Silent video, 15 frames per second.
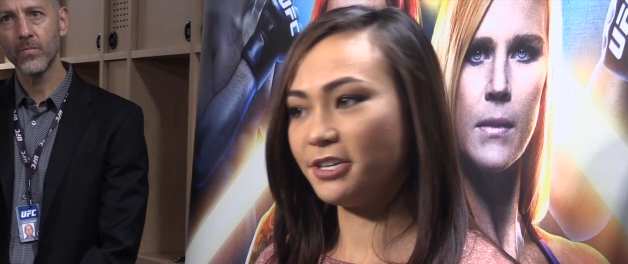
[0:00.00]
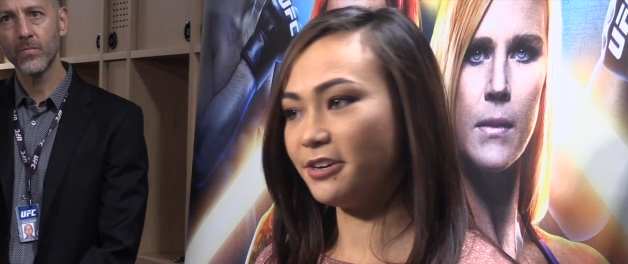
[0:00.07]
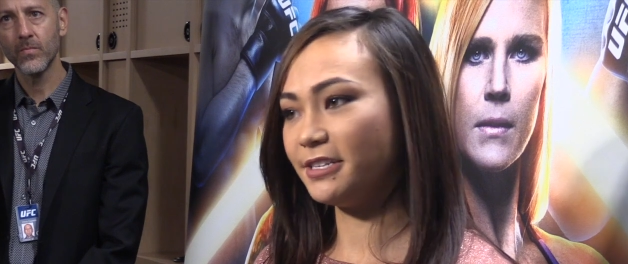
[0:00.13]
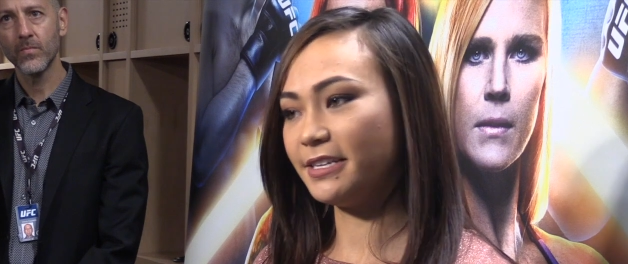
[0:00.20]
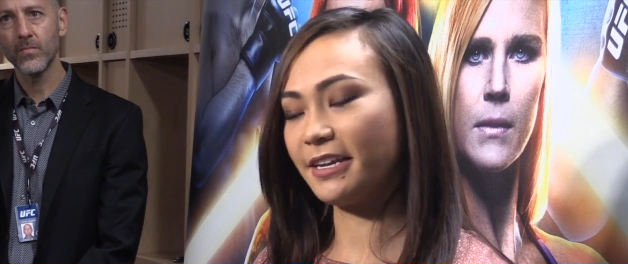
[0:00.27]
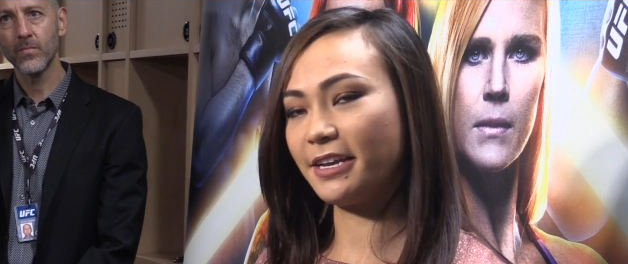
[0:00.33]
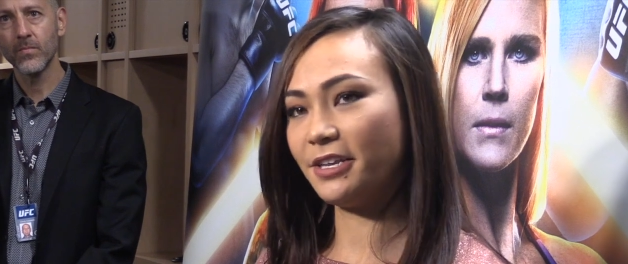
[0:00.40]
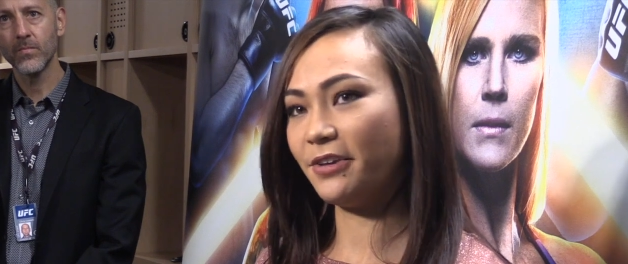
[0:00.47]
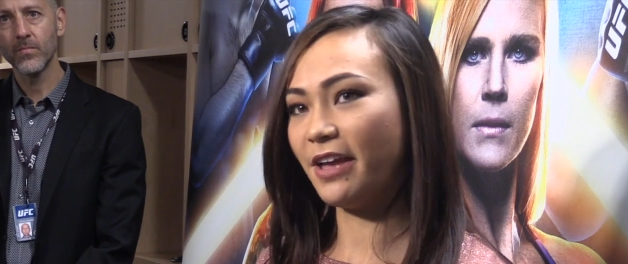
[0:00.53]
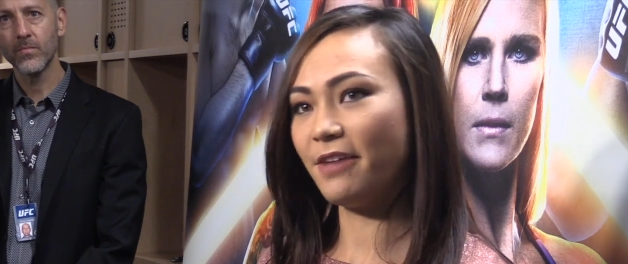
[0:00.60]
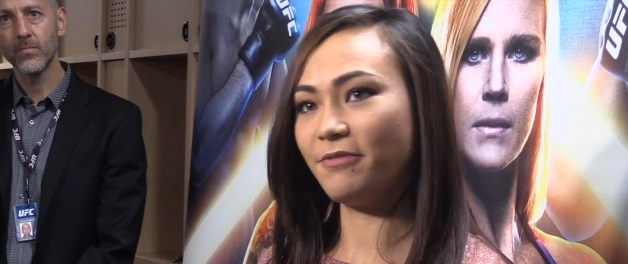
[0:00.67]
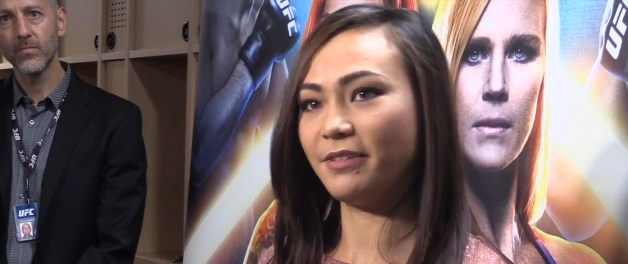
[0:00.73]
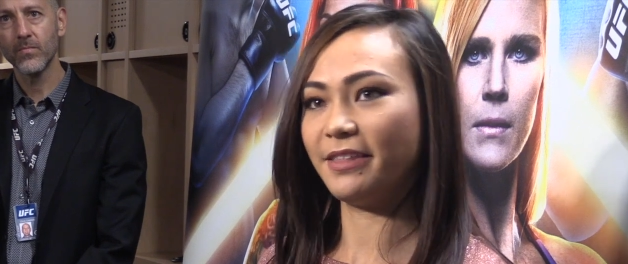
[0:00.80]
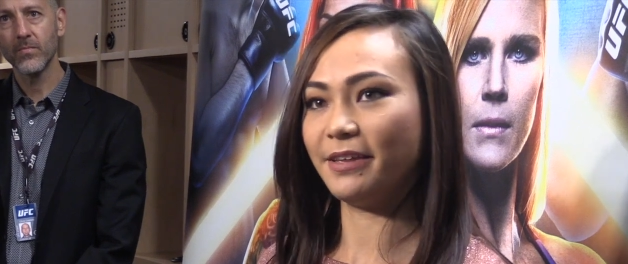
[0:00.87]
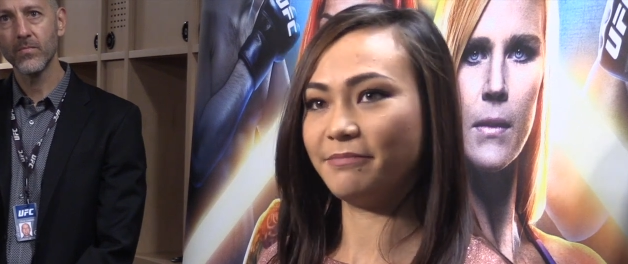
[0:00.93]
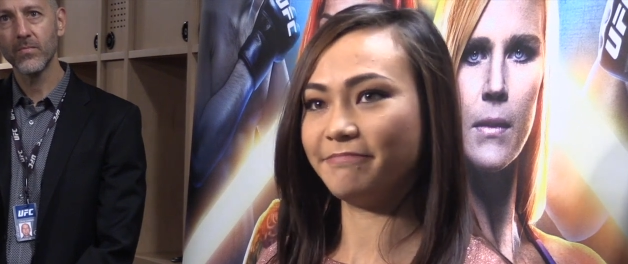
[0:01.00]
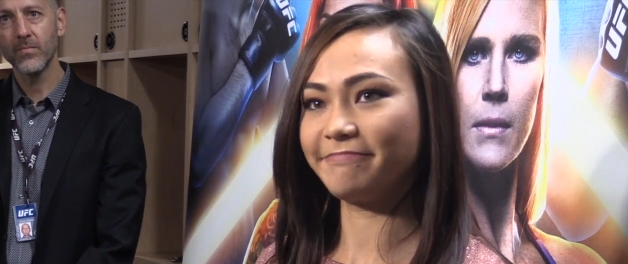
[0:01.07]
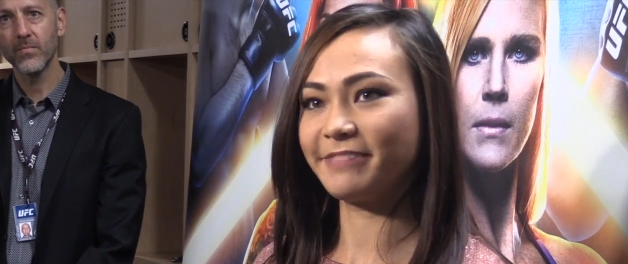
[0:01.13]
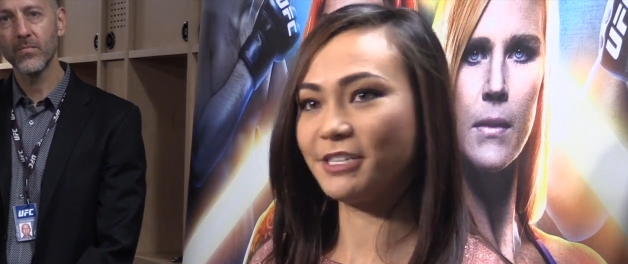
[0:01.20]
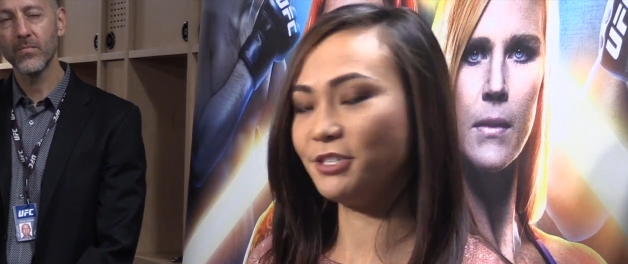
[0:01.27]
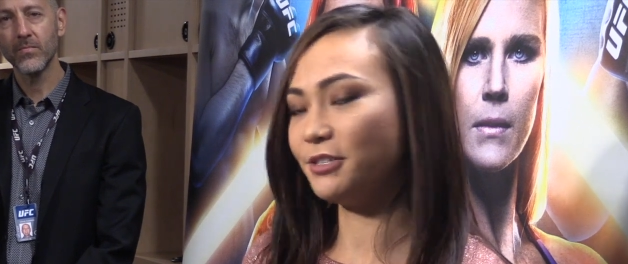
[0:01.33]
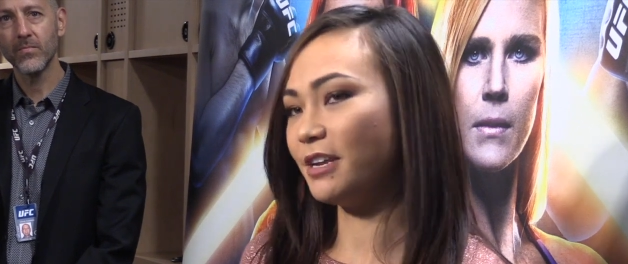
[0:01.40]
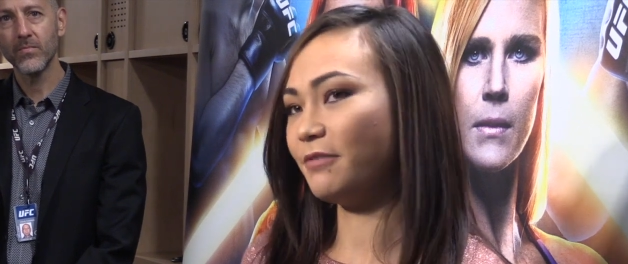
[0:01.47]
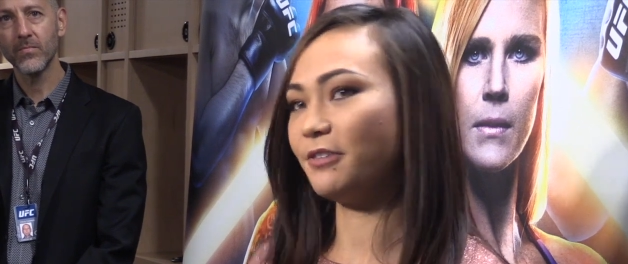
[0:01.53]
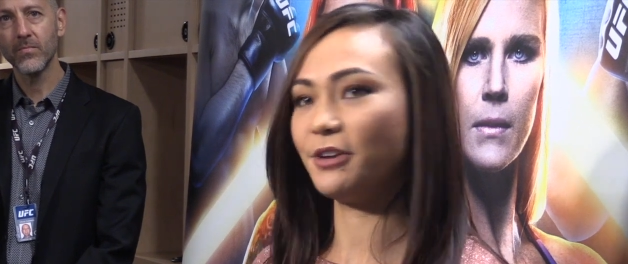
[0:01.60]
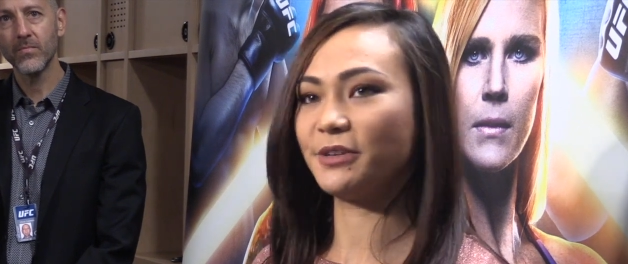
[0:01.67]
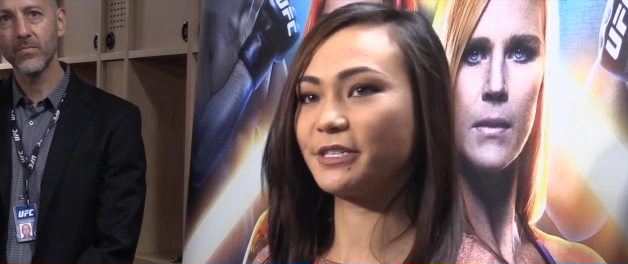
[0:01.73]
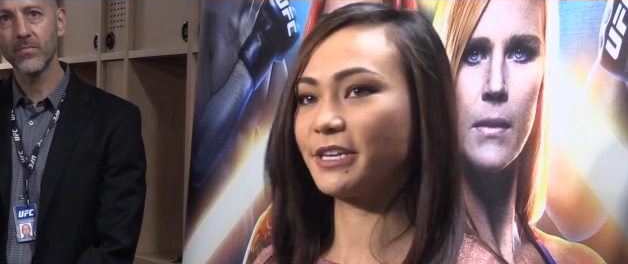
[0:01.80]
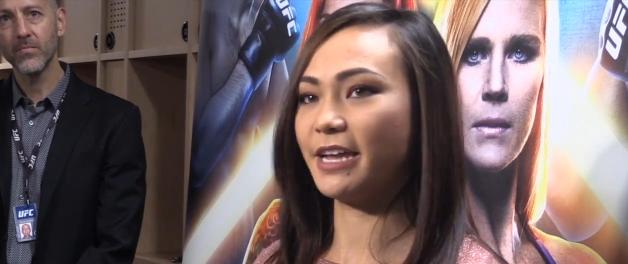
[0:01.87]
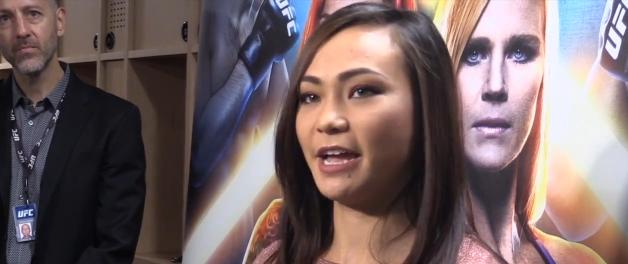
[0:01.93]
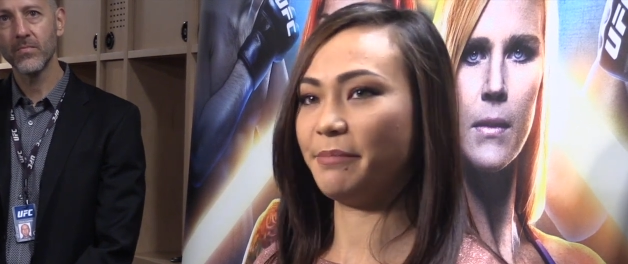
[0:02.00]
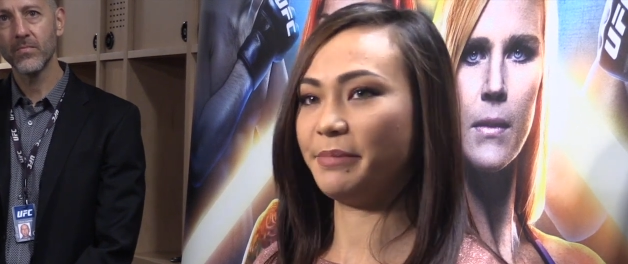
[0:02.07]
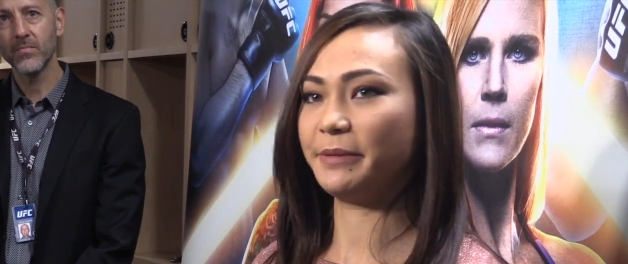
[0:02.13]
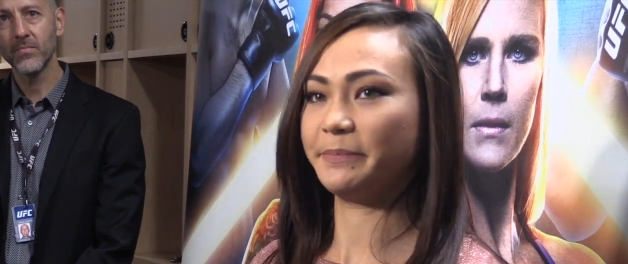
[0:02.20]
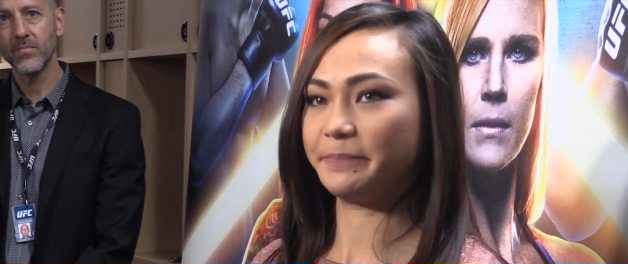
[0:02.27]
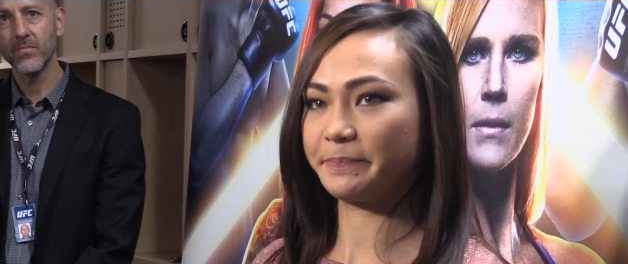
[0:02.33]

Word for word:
Speaker 1: every second you have with them because you never know what's going to happen.